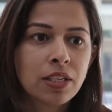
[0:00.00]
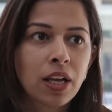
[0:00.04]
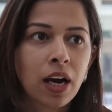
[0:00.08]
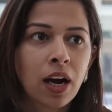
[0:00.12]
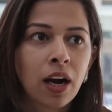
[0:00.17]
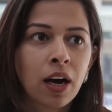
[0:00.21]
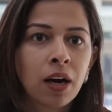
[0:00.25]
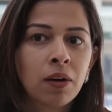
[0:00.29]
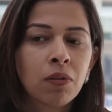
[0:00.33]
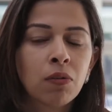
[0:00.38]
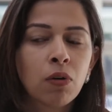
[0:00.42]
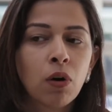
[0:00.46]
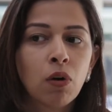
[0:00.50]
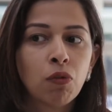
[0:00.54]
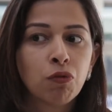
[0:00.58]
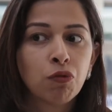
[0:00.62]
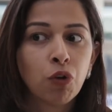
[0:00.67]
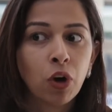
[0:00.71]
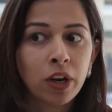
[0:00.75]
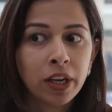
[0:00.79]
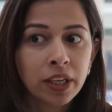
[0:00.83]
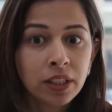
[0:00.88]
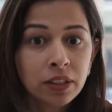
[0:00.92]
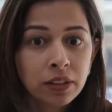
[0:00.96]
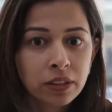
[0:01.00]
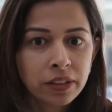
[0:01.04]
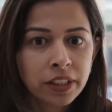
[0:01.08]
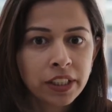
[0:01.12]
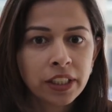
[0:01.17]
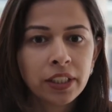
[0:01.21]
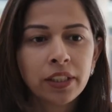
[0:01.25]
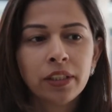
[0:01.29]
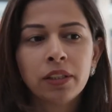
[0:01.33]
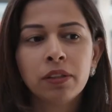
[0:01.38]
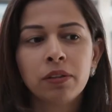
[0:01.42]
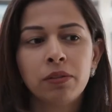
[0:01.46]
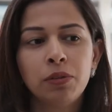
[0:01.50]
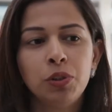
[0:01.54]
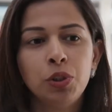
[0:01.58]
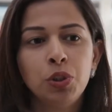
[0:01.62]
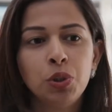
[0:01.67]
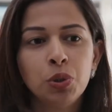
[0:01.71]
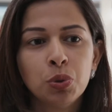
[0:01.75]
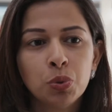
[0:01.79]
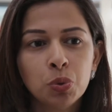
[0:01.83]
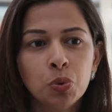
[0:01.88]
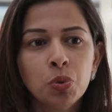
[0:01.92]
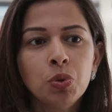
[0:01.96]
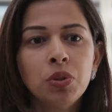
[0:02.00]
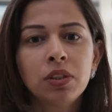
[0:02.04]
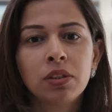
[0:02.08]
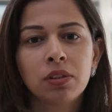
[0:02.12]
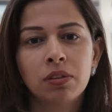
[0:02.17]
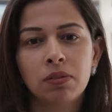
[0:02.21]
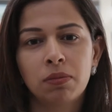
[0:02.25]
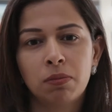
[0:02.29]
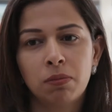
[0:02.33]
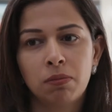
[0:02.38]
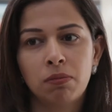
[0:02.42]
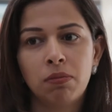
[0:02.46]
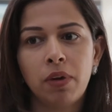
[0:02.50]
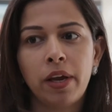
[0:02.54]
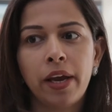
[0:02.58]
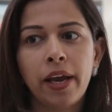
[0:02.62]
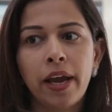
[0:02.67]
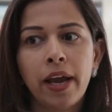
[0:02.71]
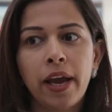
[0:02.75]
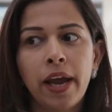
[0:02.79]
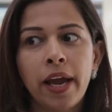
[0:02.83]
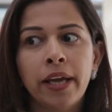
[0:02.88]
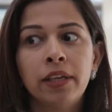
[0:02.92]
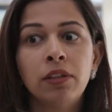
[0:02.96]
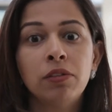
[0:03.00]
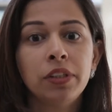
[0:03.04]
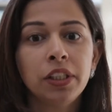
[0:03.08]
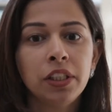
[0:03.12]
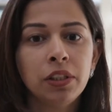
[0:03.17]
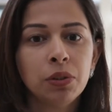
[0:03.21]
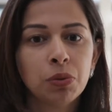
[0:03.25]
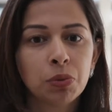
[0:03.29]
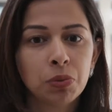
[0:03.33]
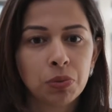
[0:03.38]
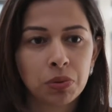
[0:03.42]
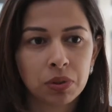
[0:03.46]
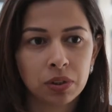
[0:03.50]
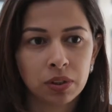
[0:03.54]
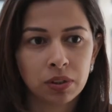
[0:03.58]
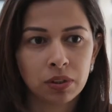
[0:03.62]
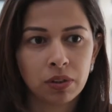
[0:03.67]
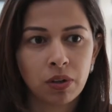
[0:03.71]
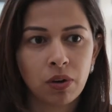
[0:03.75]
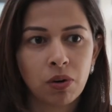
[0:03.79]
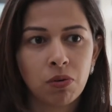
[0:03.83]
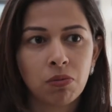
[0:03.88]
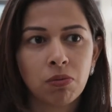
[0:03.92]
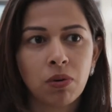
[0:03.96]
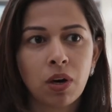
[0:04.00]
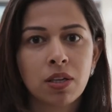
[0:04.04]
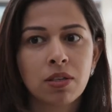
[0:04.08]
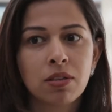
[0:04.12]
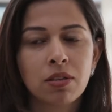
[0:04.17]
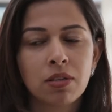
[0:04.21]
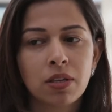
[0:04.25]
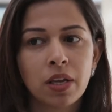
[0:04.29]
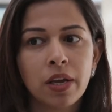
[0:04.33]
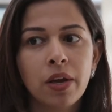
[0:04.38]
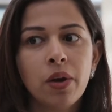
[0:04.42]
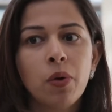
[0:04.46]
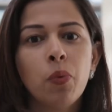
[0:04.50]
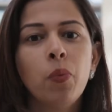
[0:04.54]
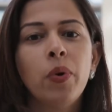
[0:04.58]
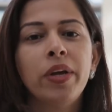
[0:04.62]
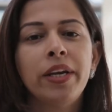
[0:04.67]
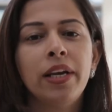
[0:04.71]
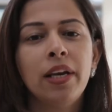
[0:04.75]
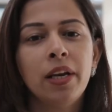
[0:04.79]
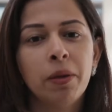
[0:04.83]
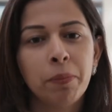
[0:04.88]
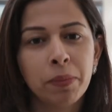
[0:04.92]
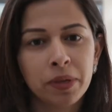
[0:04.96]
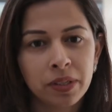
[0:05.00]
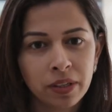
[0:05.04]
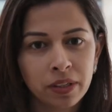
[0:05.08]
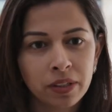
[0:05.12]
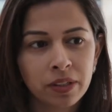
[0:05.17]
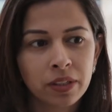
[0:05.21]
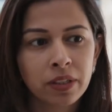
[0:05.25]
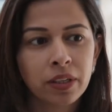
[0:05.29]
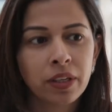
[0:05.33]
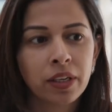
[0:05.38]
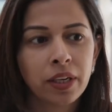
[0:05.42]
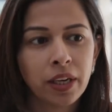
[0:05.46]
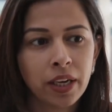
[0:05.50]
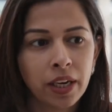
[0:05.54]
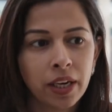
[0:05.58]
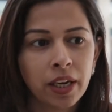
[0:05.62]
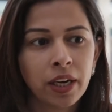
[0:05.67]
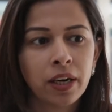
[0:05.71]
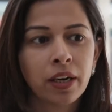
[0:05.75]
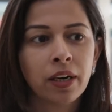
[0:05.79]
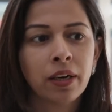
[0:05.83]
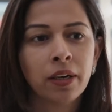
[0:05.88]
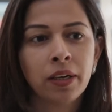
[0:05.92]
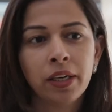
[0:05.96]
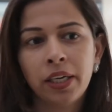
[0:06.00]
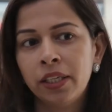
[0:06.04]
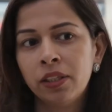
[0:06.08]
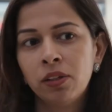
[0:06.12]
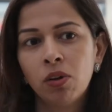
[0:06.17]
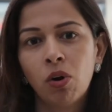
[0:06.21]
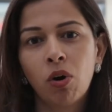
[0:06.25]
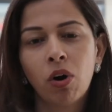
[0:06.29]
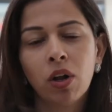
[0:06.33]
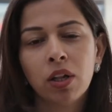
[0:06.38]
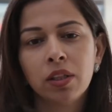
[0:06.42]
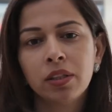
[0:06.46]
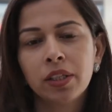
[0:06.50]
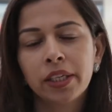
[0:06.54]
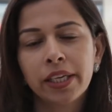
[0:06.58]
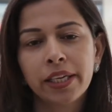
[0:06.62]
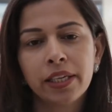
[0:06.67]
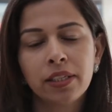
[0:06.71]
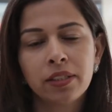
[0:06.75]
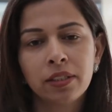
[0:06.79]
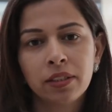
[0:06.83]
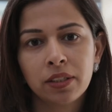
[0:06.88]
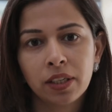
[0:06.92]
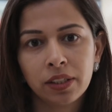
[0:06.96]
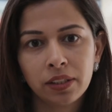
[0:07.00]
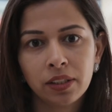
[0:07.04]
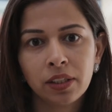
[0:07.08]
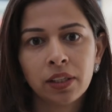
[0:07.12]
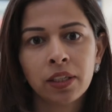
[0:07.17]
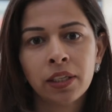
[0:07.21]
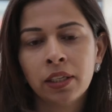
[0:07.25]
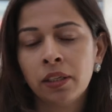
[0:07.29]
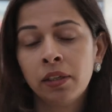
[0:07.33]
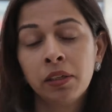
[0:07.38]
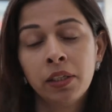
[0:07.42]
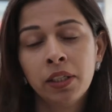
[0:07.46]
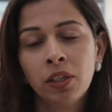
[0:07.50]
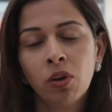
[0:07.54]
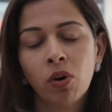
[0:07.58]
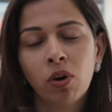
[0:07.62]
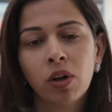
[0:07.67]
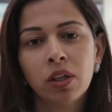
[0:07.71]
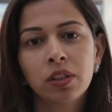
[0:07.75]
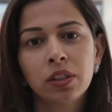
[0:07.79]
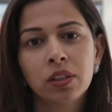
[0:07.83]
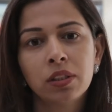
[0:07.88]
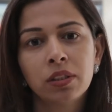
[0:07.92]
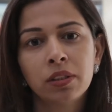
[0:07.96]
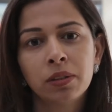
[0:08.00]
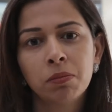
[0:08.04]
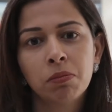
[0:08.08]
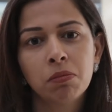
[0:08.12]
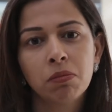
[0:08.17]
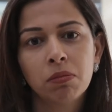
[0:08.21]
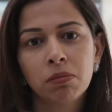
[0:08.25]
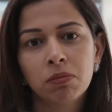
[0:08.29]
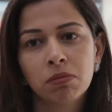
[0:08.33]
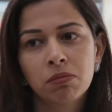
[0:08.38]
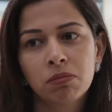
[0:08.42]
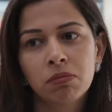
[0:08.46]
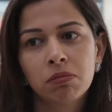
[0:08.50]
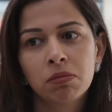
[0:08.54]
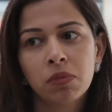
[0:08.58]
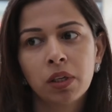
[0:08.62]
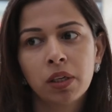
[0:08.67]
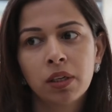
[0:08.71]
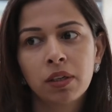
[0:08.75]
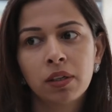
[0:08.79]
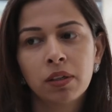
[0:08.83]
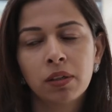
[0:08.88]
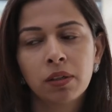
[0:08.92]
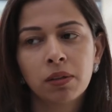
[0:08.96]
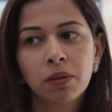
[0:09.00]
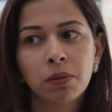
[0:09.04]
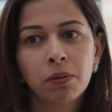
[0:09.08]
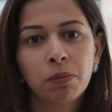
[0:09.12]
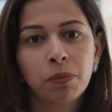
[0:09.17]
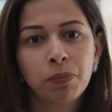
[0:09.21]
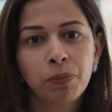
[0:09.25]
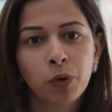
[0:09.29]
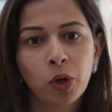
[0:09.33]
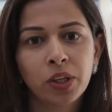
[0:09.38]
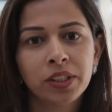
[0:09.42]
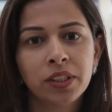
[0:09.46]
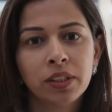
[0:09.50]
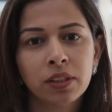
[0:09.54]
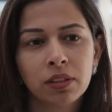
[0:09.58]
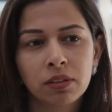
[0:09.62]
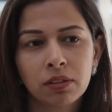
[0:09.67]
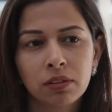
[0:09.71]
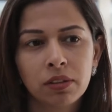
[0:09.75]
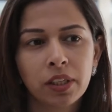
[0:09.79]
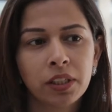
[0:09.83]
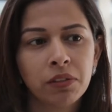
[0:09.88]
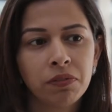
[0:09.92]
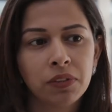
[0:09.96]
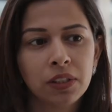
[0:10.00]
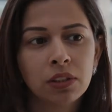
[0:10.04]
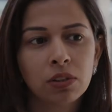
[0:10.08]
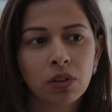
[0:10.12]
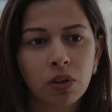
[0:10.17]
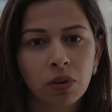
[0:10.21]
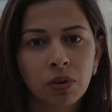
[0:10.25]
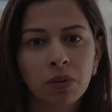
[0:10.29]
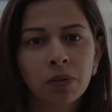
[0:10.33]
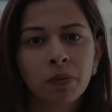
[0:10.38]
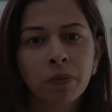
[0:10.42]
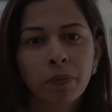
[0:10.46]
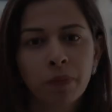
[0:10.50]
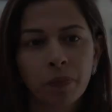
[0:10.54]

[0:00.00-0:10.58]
Uh, voluntary use and reuse was very limited. Uh, in all the case study, uh, in all the uh, projects that we saw.